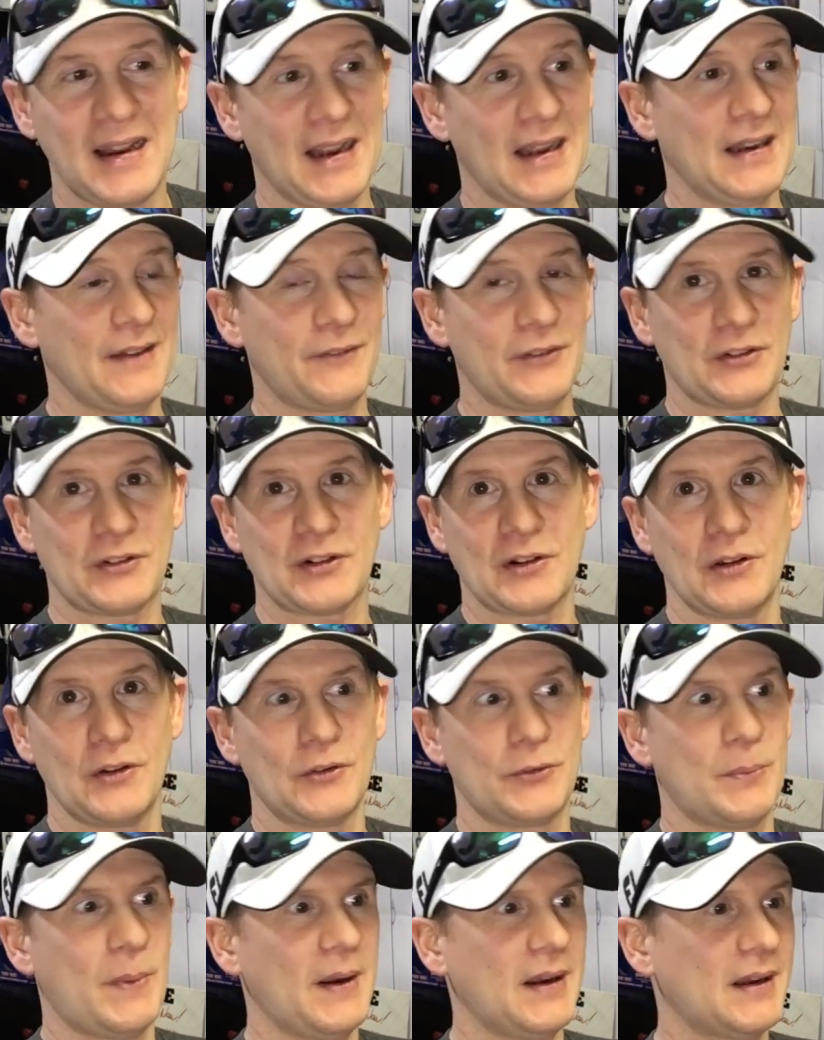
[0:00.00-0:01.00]
And if it's
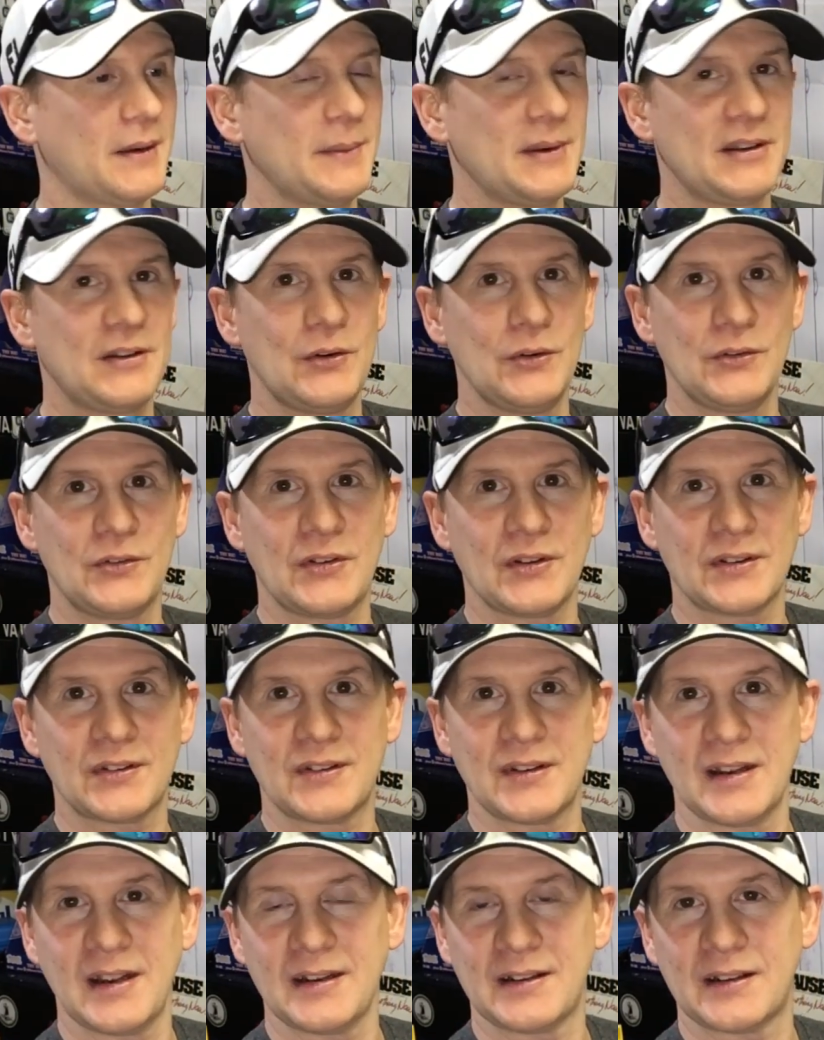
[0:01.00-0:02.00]
close by, it could be
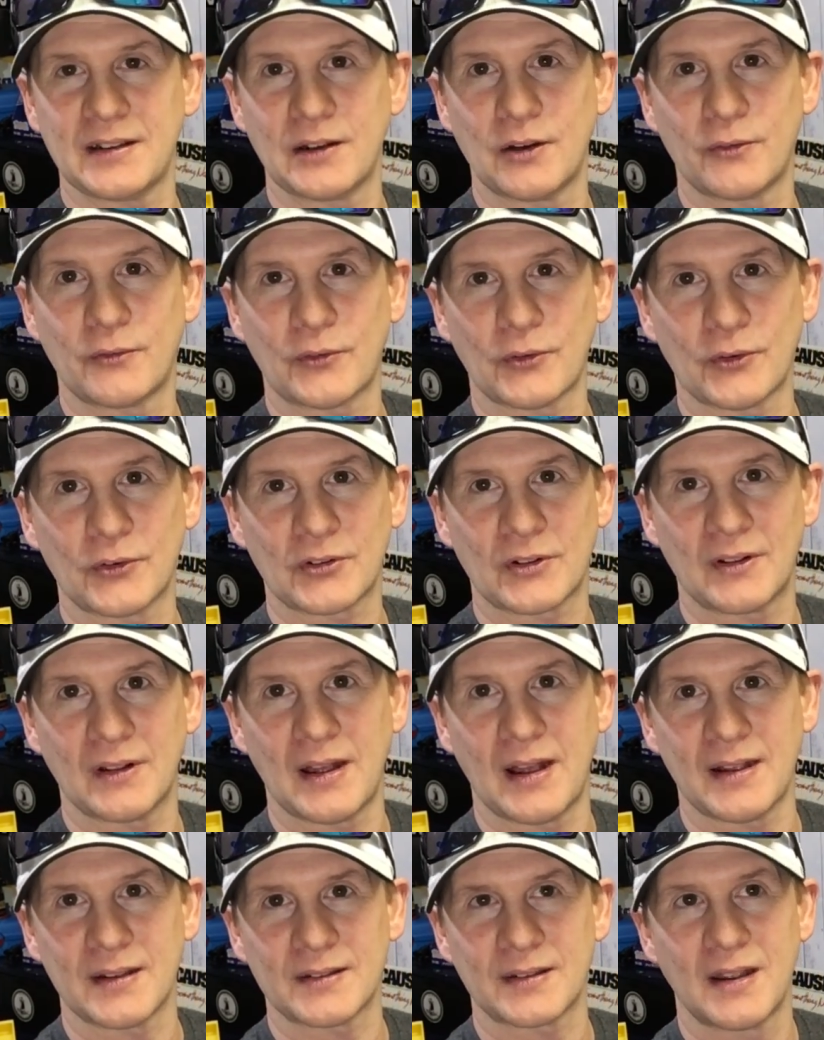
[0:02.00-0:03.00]
268 to go first
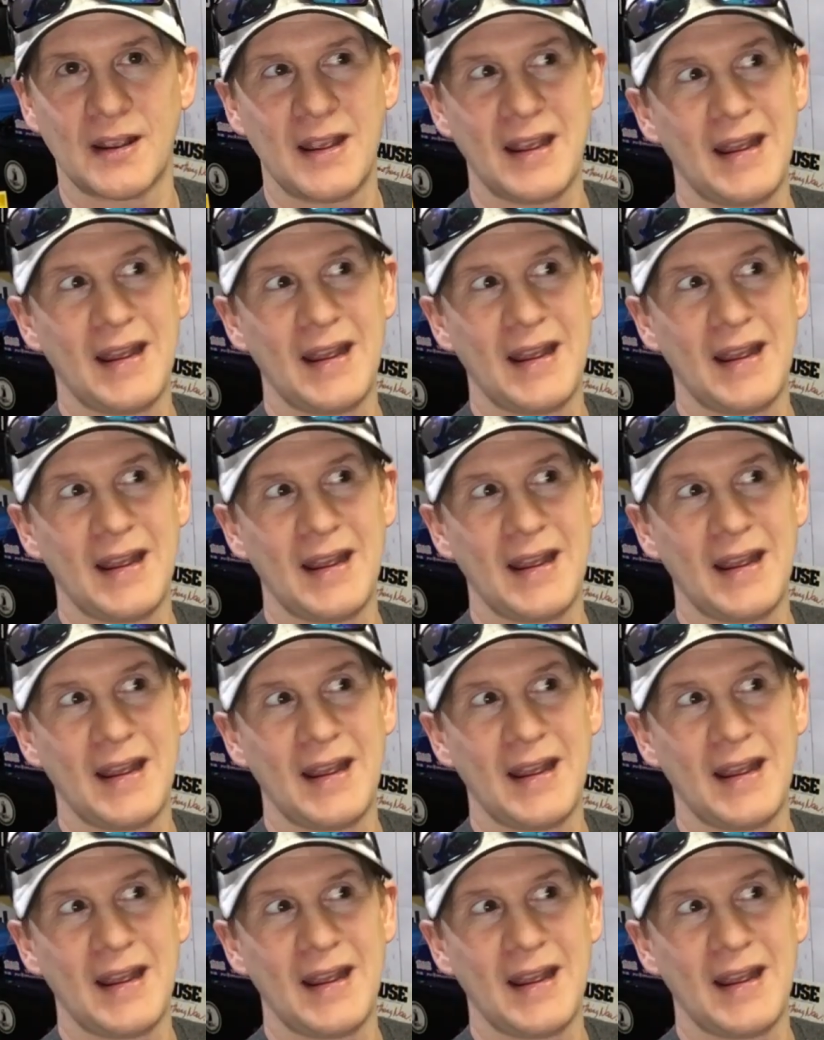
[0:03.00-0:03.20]
class.